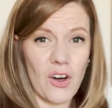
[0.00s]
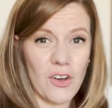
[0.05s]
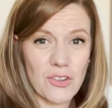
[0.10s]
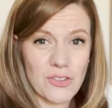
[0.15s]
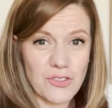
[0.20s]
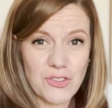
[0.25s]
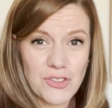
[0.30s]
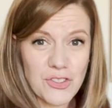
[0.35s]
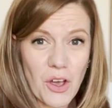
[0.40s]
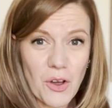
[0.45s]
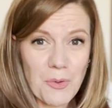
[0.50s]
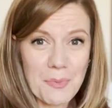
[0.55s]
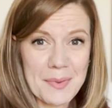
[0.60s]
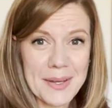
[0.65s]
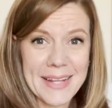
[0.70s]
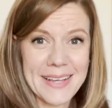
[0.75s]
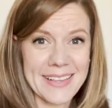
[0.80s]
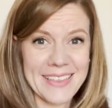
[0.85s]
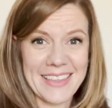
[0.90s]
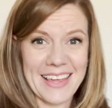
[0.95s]
so
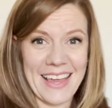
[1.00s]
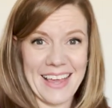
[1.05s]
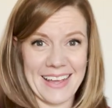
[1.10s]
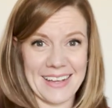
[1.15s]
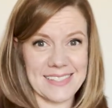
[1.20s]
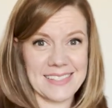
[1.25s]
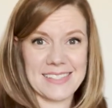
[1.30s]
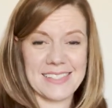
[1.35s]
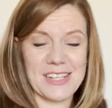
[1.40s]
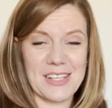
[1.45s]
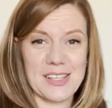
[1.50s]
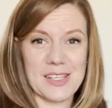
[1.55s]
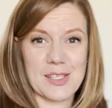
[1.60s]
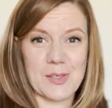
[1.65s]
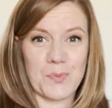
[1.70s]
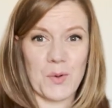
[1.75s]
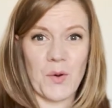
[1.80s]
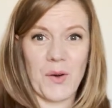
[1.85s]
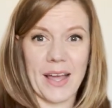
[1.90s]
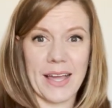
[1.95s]
many things to this
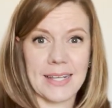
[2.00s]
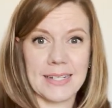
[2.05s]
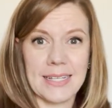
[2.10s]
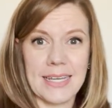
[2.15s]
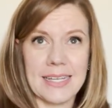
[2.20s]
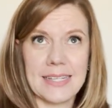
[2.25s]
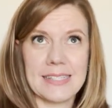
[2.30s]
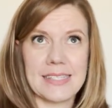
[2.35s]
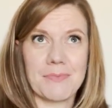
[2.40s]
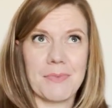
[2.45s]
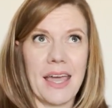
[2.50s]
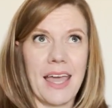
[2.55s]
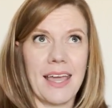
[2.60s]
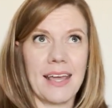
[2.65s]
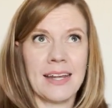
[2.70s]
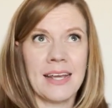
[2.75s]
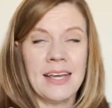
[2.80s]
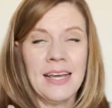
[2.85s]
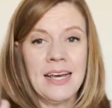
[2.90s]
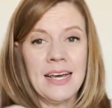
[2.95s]
point. He's
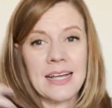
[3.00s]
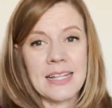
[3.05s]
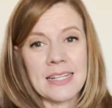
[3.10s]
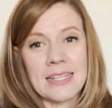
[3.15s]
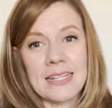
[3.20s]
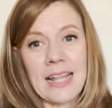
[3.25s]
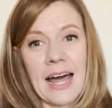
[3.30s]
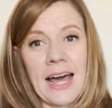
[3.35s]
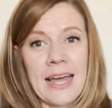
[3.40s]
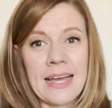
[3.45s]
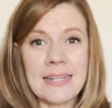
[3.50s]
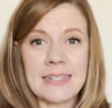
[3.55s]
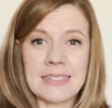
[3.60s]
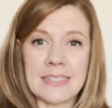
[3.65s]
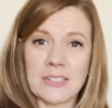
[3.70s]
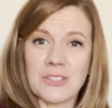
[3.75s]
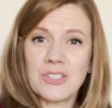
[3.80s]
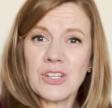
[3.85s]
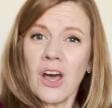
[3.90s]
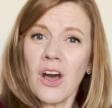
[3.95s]
made light
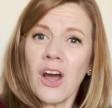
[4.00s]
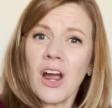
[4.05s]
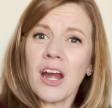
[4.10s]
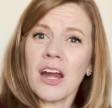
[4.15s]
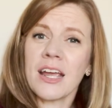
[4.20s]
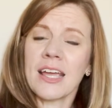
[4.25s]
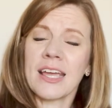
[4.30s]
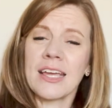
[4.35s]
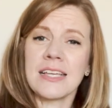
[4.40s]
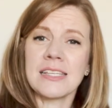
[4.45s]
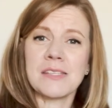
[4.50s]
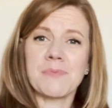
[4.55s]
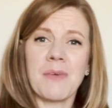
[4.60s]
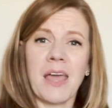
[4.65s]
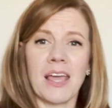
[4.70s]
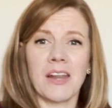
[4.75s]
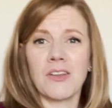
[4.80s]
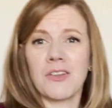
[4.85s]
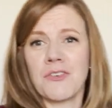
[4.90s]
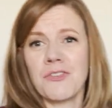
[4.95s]
and dark, he's
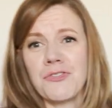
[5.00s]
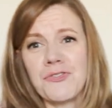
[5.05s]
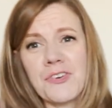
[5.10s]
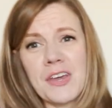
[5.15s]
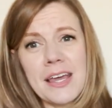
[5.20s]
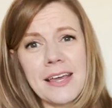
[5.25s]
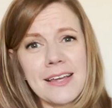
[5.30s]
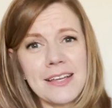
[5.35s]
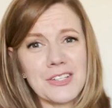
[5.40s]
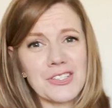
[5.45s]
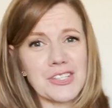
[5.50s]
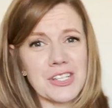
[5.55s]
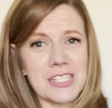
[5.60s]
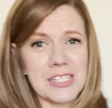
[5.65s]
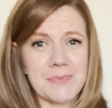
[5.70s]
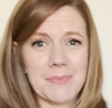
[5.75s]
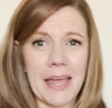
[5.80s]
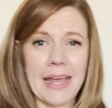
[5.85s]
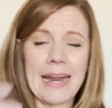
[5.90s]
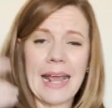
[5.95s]
made fish, he's
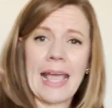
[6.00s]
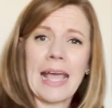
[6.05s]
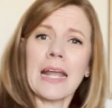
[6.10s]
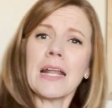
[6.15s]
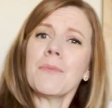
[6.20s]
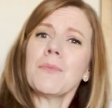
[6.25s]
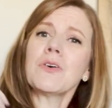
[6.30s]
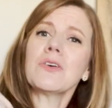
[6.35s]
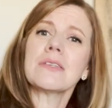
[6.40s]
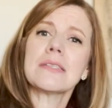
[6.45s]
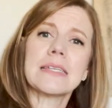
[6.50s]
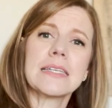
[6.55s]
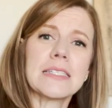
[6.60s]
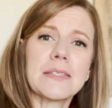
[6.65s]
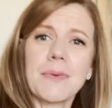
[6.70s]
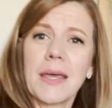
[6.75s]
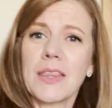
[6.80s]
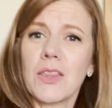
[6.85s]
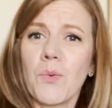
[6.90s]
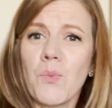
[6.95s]
made animals, he's
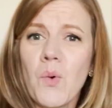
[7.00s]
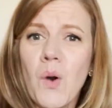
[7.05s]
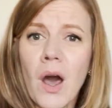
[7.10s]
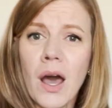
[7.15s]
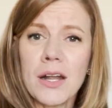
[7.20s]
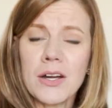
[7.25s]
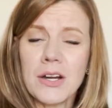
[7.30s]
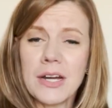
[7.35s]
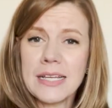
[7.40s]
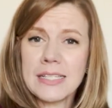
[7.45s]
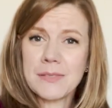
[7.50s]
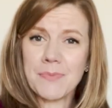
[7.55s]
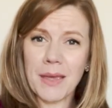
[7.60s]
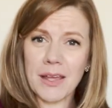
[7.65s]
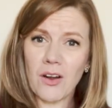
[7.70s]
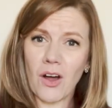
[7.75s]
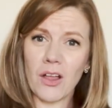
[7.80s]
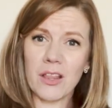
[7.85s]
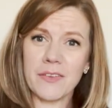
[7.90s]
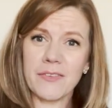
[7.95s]
made the water, he's made
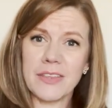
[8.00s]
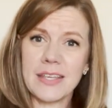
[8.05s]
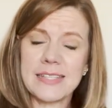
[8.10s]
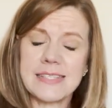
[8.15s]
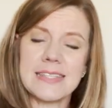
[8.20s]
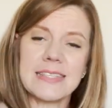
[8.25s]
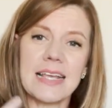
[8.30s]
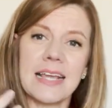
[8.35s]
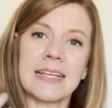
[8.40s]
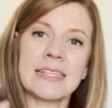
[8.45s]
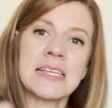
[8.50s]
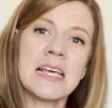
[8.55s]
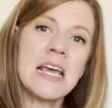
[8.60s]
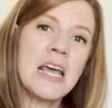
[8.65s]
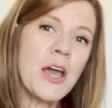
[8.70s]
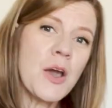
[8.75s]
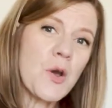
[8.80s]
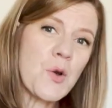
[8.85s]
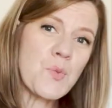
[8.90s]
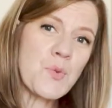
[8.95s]
all of these things.
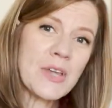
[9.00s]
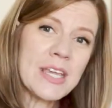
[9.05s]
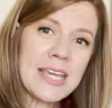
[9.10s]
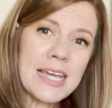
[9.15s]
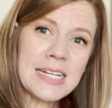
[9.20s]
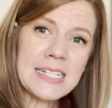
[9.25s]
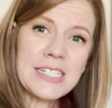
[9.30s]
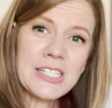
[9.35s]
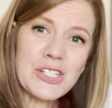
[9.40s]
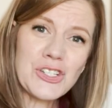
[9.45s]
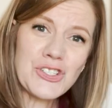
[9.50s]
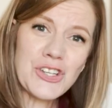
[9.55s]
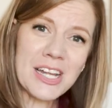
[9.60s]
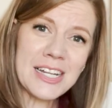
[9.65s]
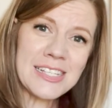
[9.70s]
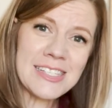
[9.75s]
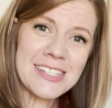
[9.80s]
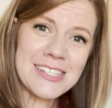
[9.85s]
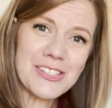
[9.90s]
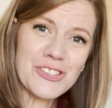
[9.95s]
When we get to
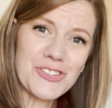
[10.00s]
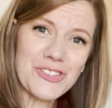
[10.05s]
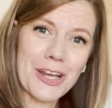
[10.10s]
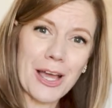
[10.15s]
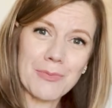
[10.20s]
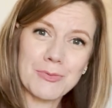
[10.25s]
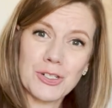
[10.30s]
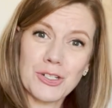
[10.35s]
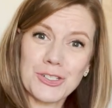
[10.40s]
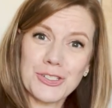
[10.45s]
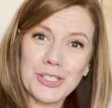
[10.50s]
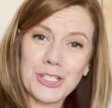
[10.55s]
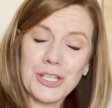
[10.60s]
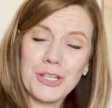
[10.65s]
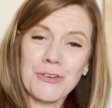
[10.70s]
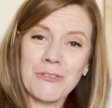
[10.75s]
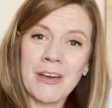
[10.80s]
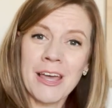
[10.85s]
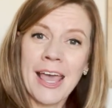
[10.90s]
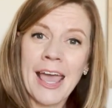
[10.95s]
Genesis chapter
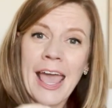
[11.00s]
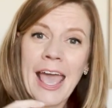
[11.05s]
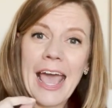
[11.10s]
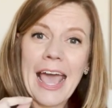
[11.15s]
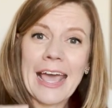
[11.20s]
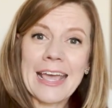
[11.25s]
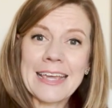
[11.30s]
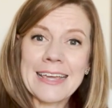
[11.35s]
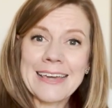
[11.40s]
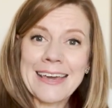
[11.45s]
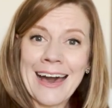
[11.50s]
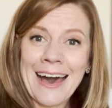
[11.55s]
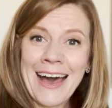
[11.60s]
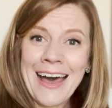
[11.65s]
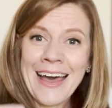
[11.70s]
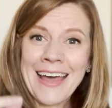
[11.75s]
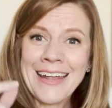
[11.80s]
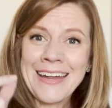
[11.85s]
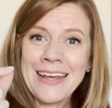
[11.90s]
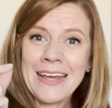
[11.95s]
2 and
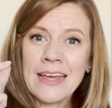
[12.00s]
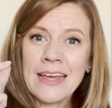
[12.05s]
God